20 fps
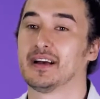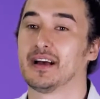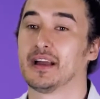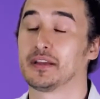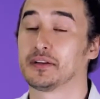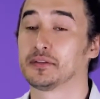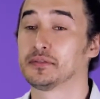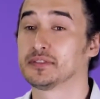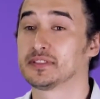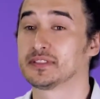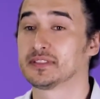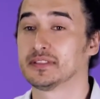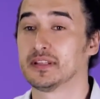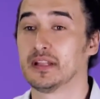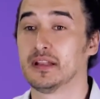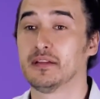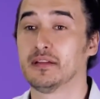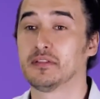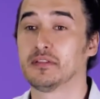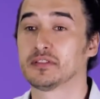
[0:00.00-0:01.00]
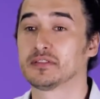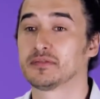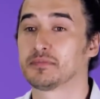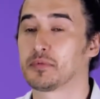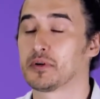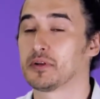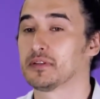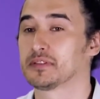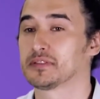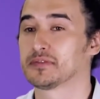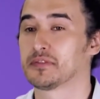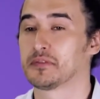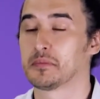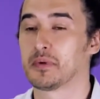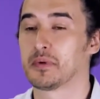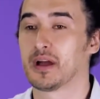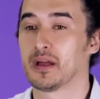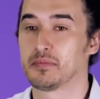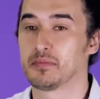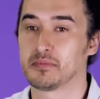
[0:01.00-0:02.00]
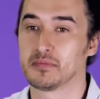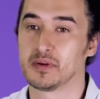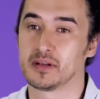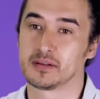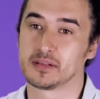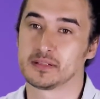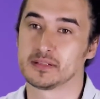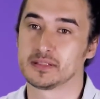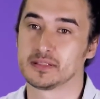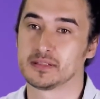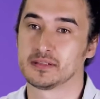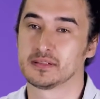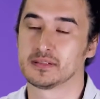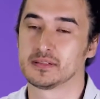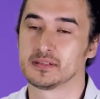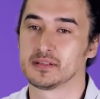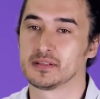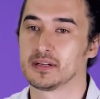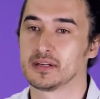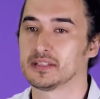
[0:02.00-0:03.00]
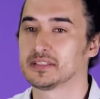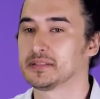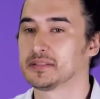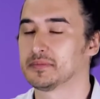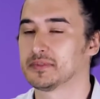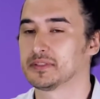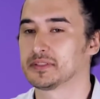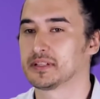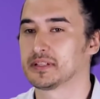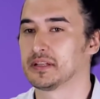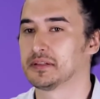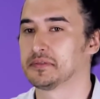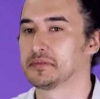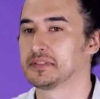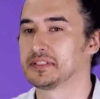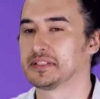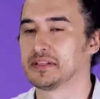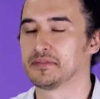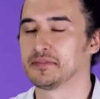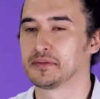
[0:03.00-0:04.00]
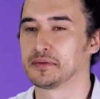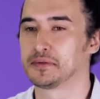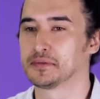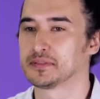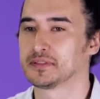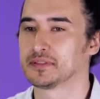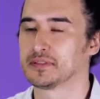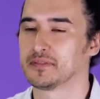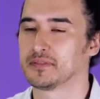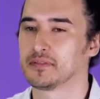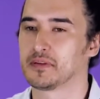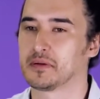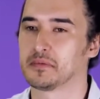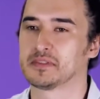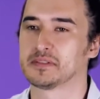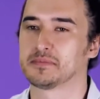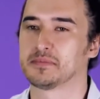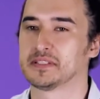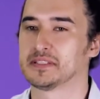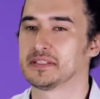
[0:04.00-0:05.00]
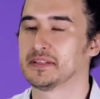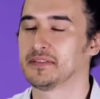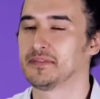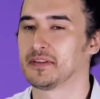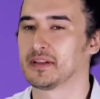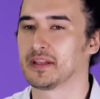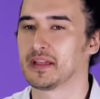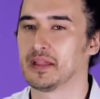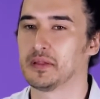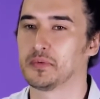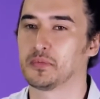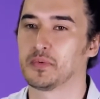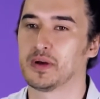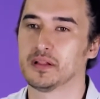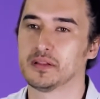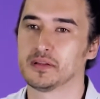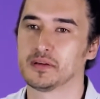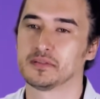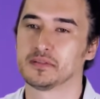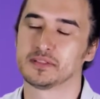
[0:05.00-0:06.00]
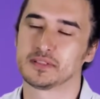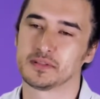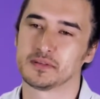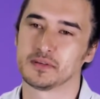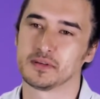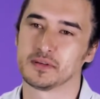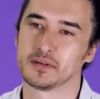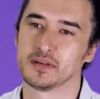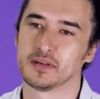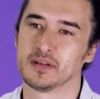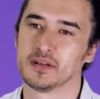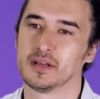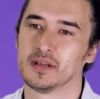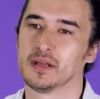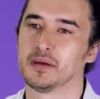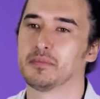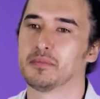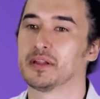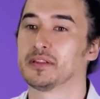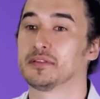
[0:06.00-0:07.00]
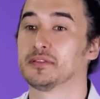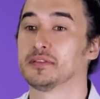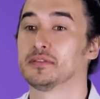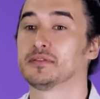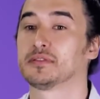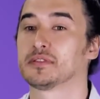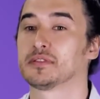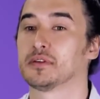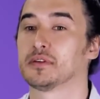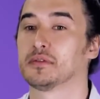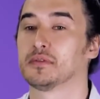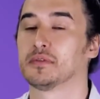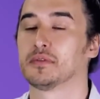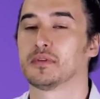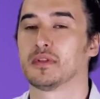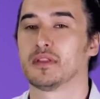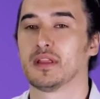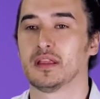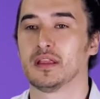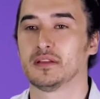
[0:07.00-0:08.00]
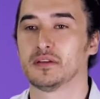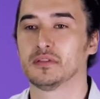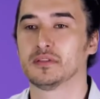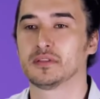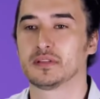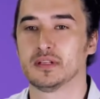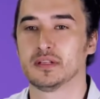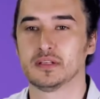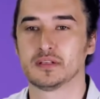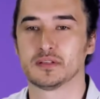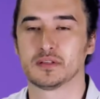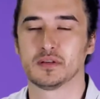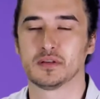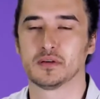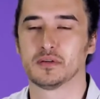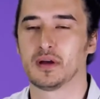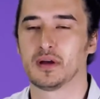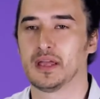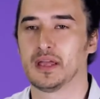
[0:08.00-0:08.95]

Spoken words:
iGoods delivers products from hypermarkets. Customers can receive goods from a specific and well-known store, but to do so, they don't need to go